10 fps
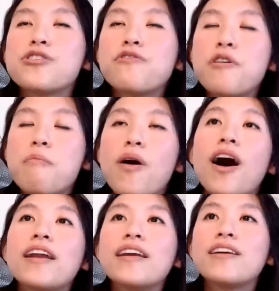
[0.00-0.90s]
of the
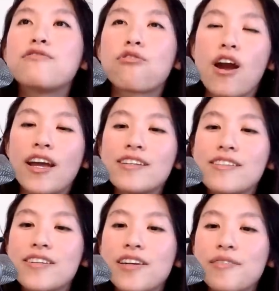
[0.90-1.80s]
body of Christ.